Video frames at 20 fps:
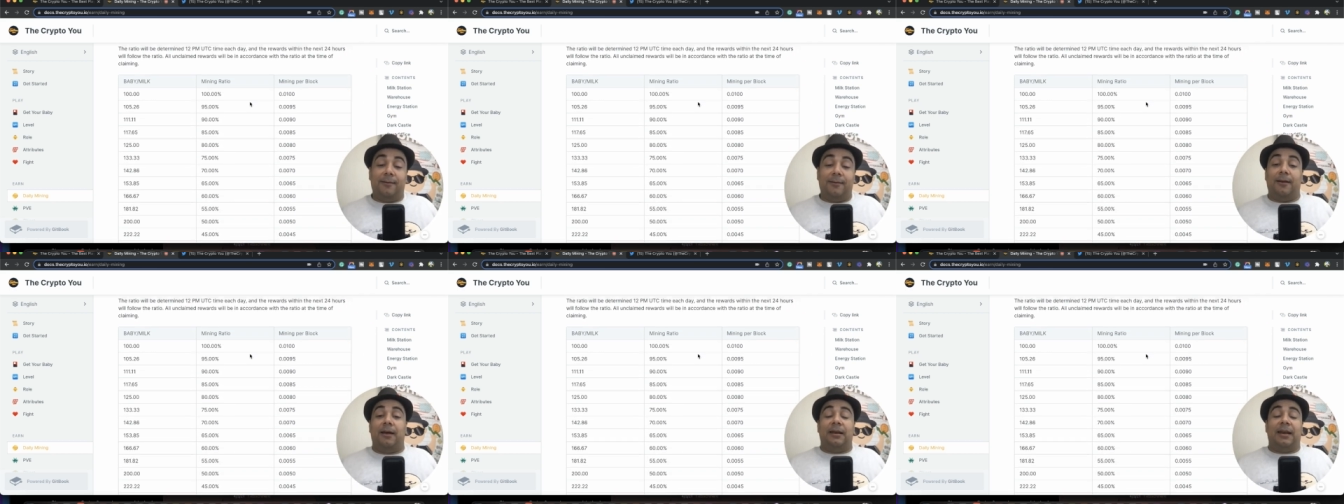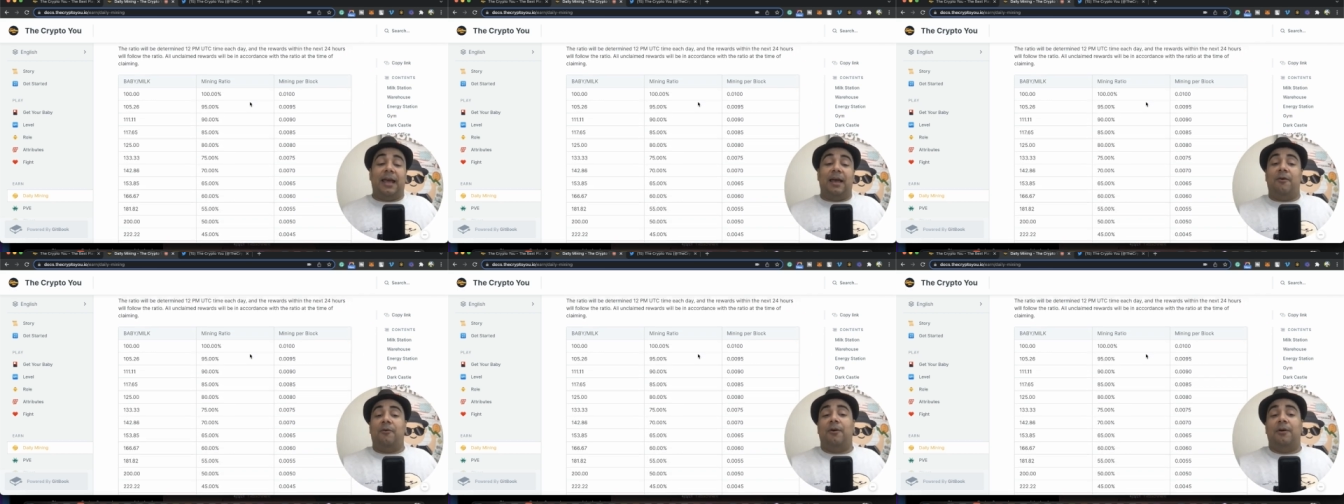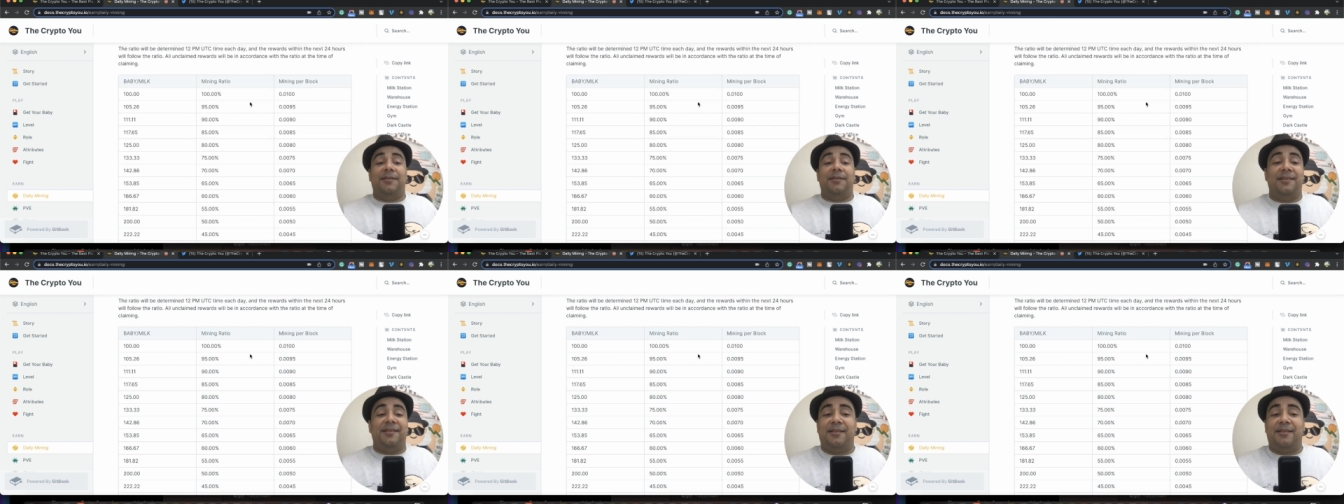and I
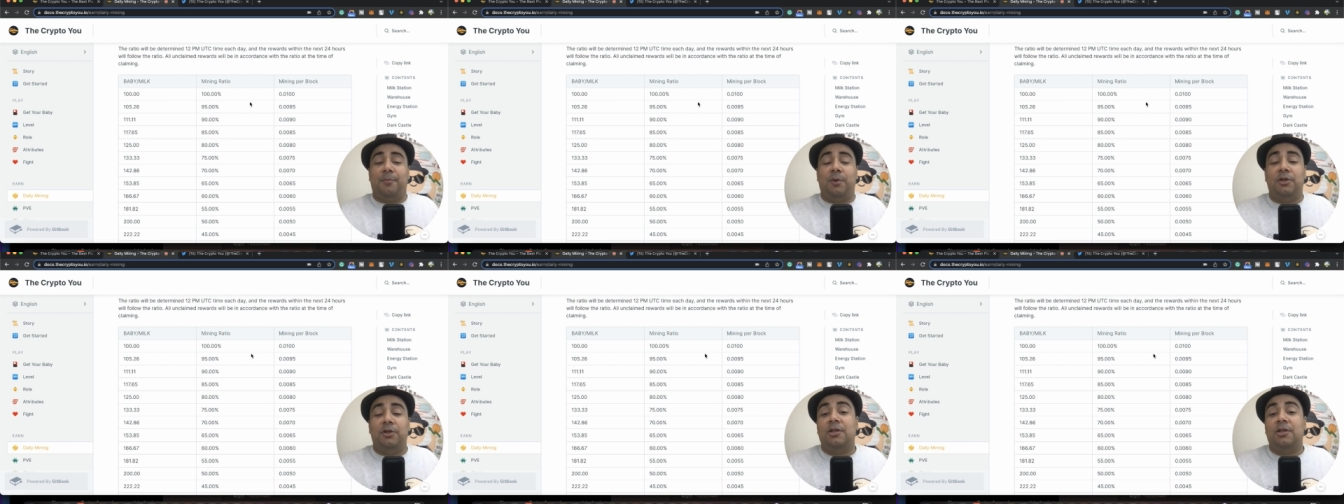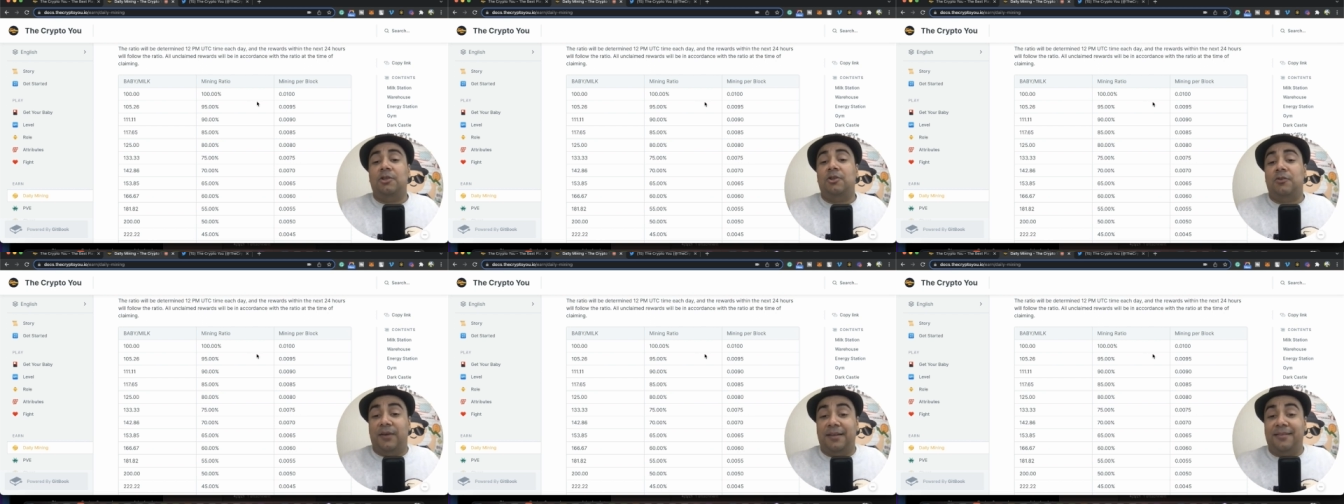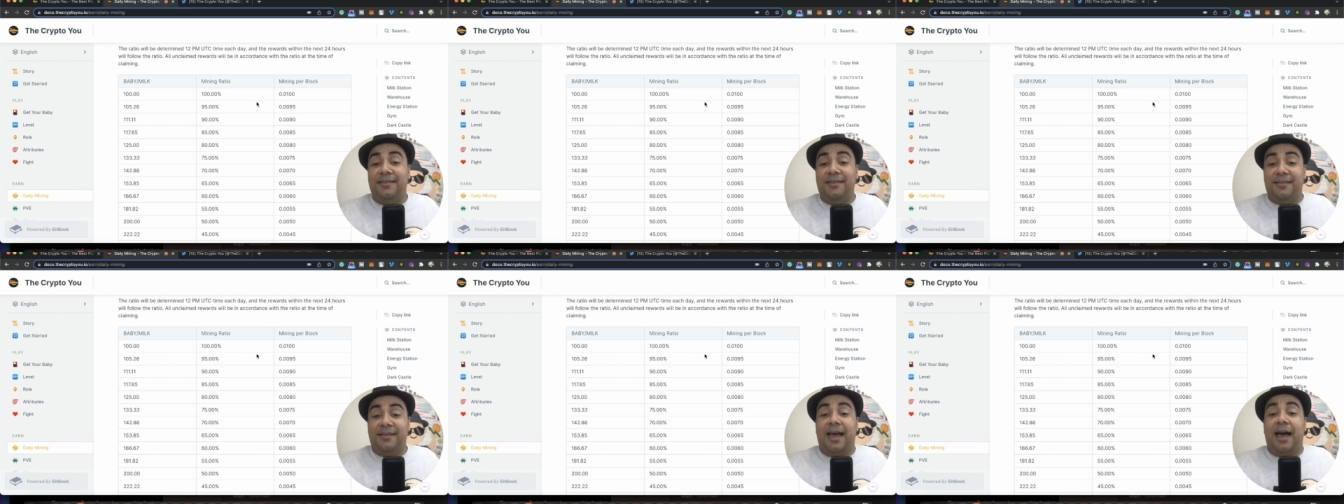was disappointed to
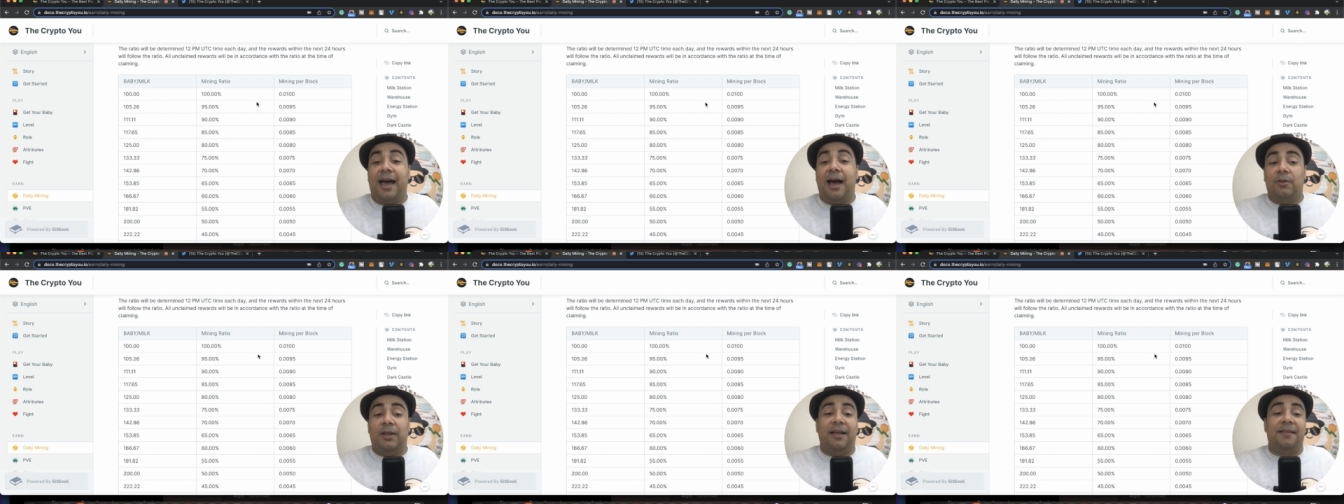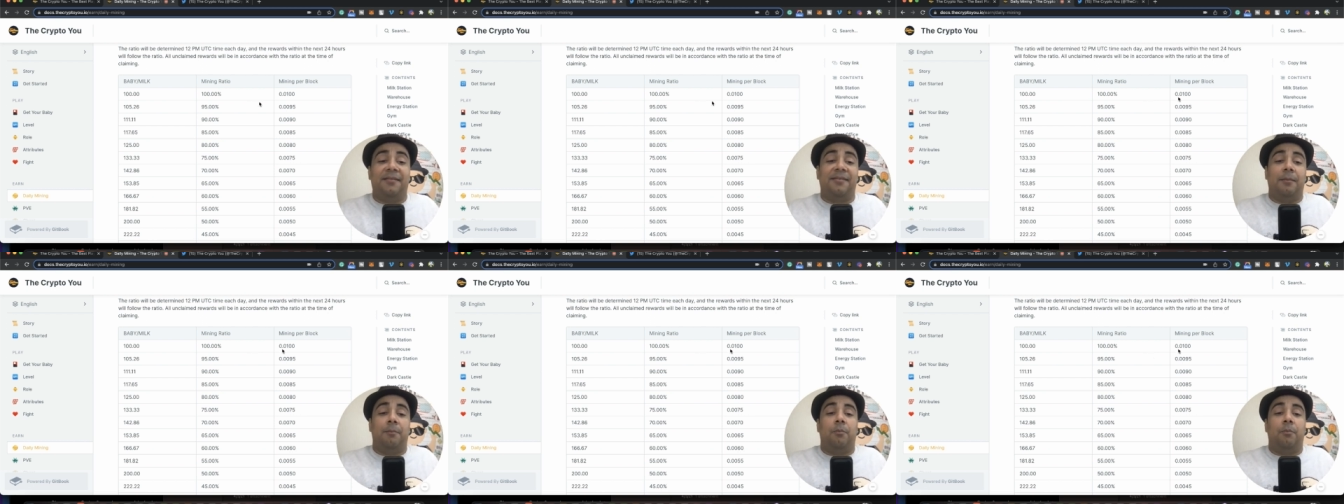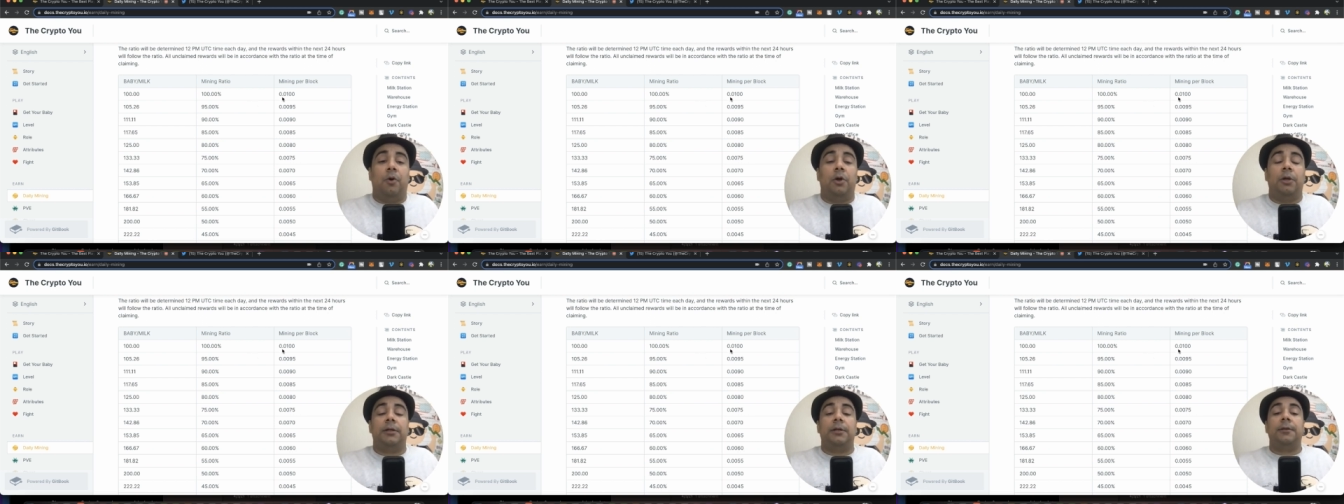find this out at some
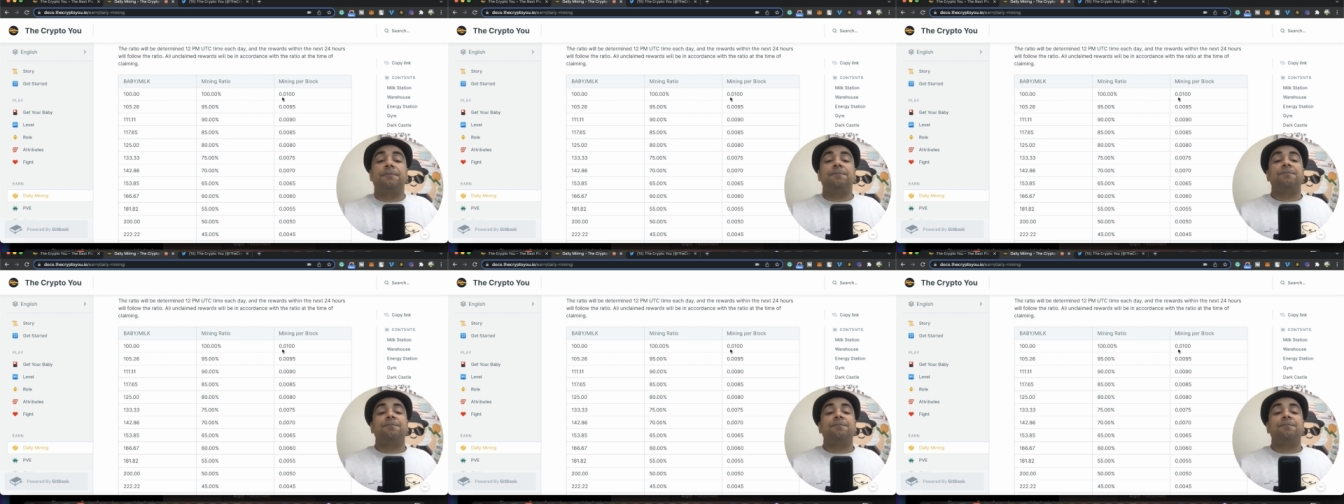point.